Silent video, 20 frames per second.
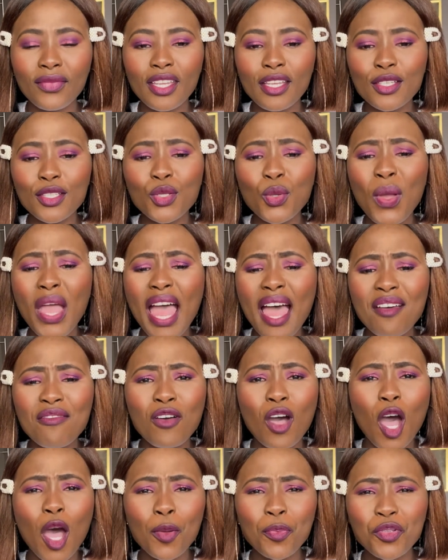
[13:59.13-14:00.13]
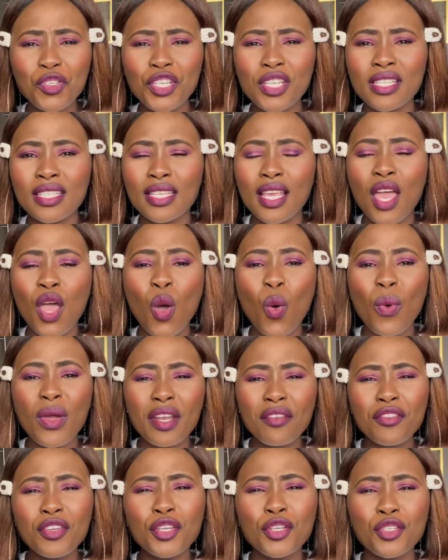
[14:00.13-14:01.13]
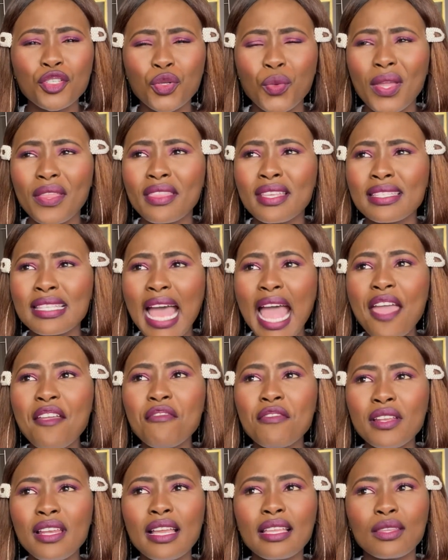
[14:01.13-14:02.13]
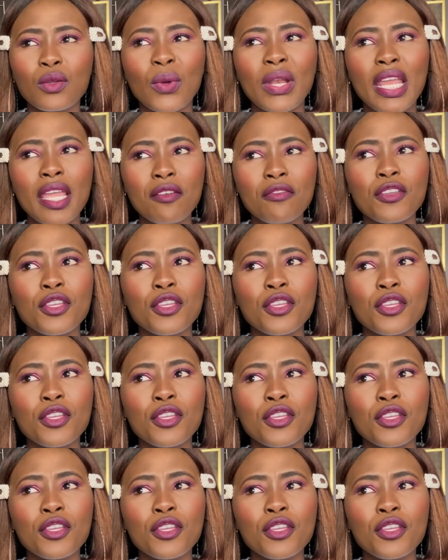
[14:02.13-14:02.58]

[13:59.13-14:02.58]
So have options. Whatever you're doing, I feel like whatever